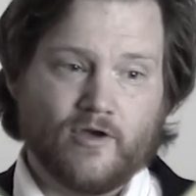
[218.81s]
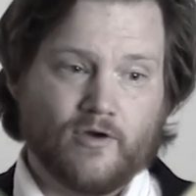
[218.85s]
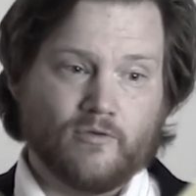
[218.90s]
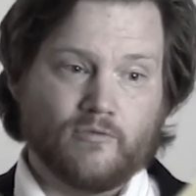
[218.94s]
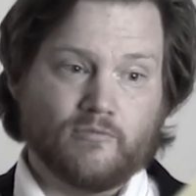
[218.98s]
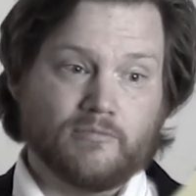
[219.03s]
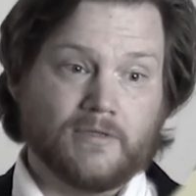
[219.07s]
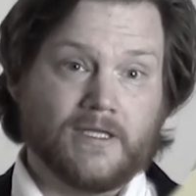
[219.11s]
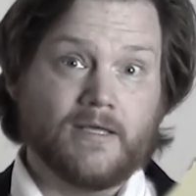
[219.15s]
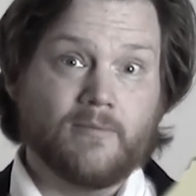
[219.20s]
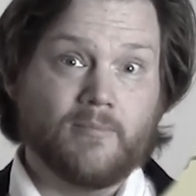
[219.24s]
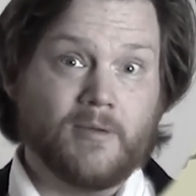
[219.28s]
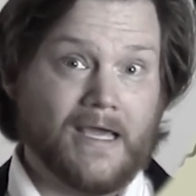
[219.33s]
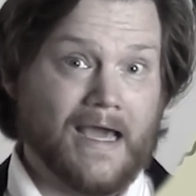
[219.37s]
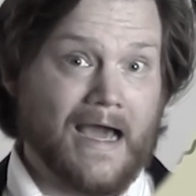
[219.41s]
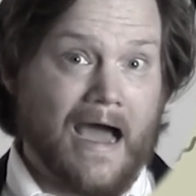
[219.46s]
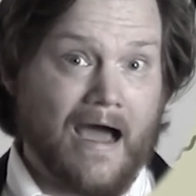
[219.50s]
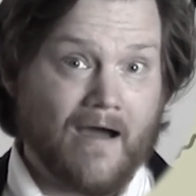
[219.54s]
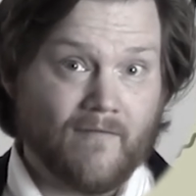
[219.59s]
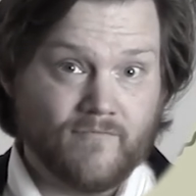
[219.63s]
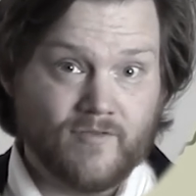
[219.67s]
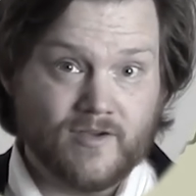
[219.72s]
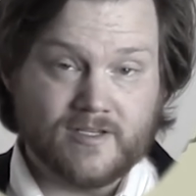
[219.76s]
though
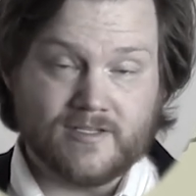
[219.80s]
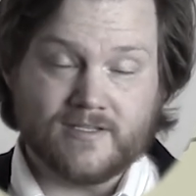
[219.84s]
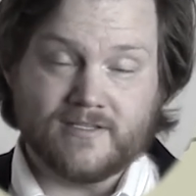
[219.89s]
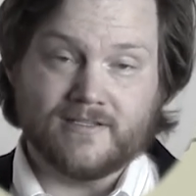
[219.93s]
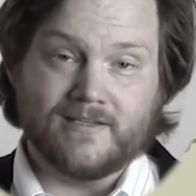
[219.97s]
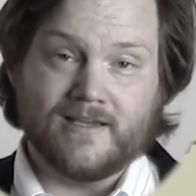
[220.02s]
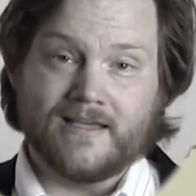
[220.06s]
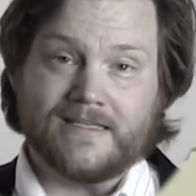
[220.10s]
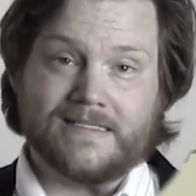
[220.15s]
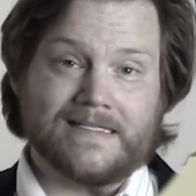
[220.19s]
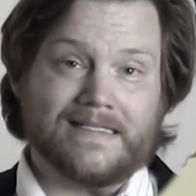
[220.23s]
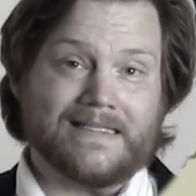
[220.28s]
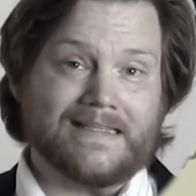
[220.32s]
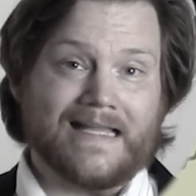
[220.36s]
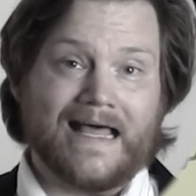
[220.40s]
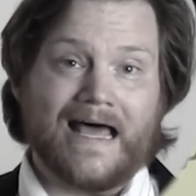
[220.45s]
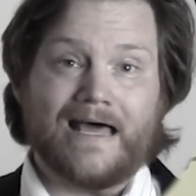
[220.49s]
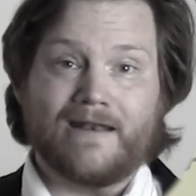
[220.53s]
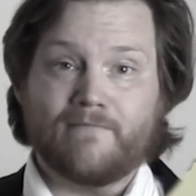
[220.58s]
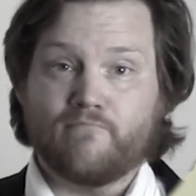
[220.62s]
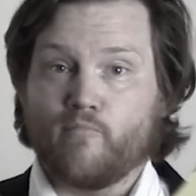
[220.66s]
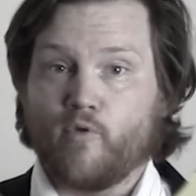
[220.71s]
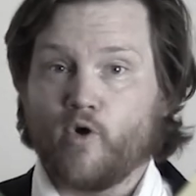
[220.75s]
Libya obviously has a
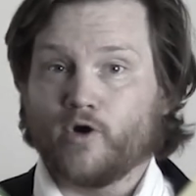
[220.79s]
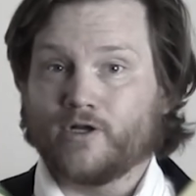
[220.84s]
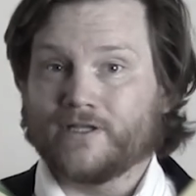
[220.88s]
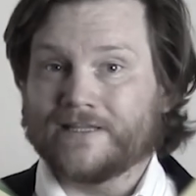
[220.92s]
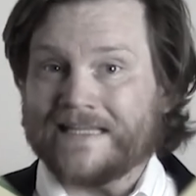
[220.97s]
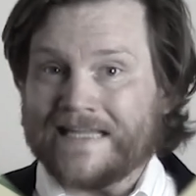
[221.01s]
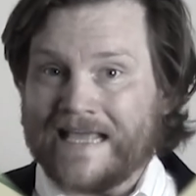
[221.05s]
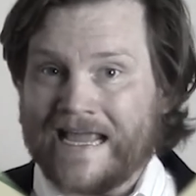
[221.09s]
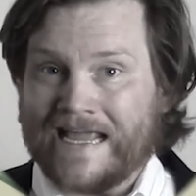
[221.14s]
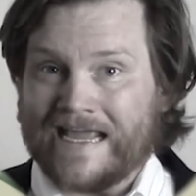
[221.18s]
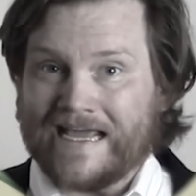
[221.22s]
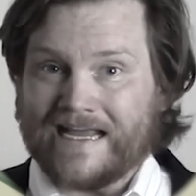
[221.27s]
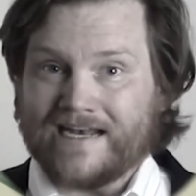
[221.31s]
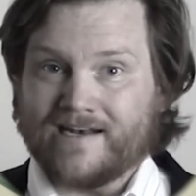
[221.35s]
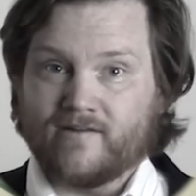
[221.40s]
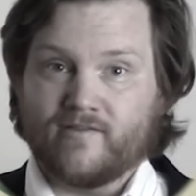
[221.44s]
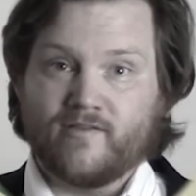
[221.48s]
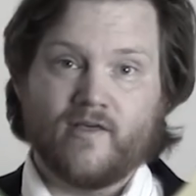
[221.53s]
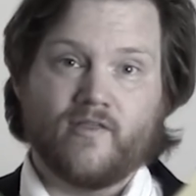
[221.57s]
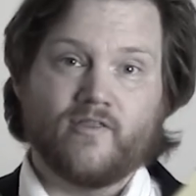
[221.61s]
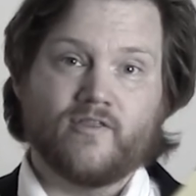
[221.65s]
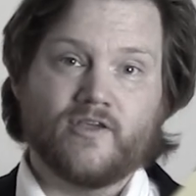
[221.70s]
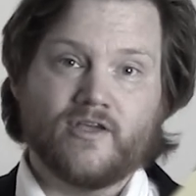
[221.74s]
lot more
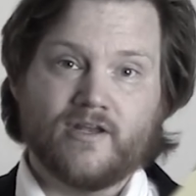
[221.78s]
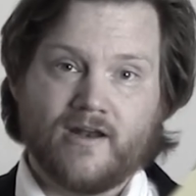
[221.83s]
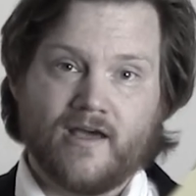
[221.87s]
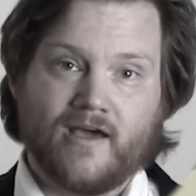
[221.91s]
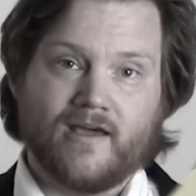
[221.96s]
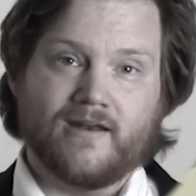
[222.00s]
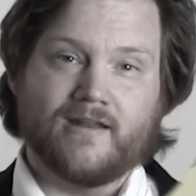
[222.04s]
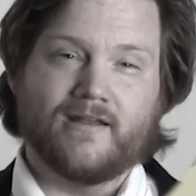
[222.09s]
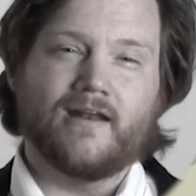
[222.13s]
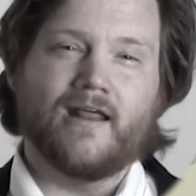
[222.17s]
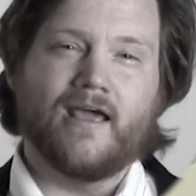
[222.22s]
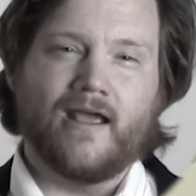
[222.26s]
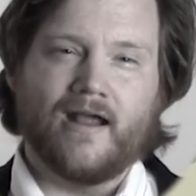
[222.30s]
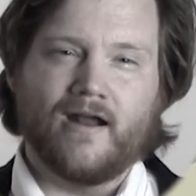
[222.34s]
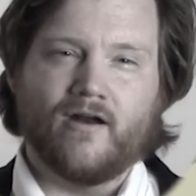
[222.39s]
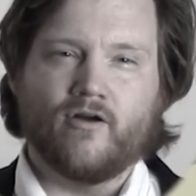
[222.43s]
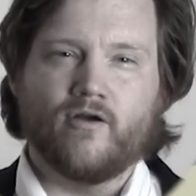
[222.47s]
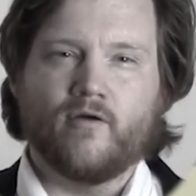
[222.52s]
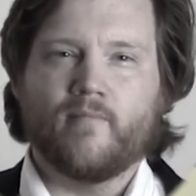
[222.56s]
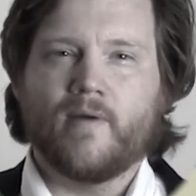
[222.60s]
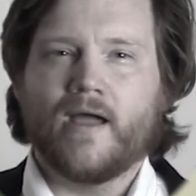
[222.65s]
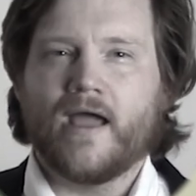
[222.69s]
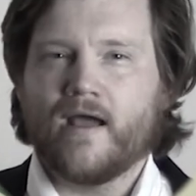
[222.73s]
land than the United
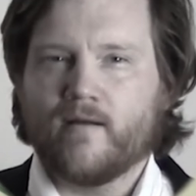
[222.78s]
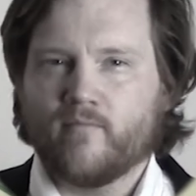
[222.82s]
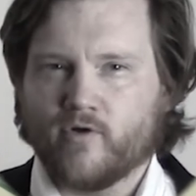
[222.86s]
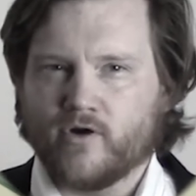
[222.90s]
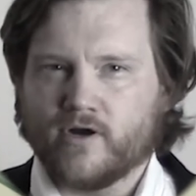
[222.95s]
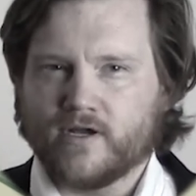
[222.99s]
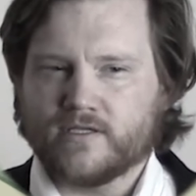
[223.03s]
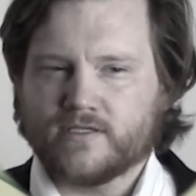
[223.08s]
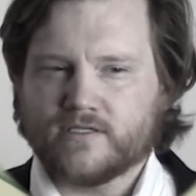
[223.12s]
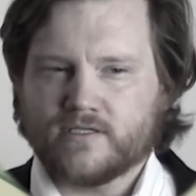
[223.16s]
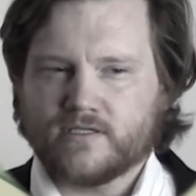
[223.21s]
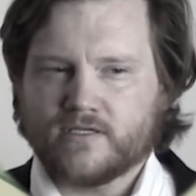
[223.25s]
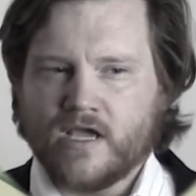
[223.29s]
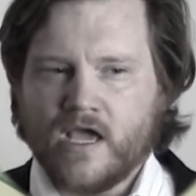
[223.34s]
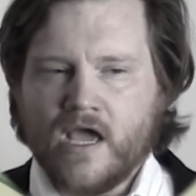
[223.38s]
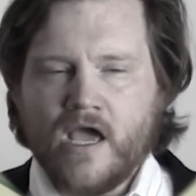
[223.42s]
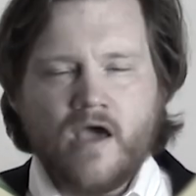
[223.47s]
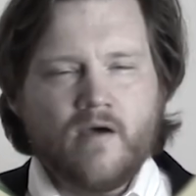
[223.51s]
Arab Emirates.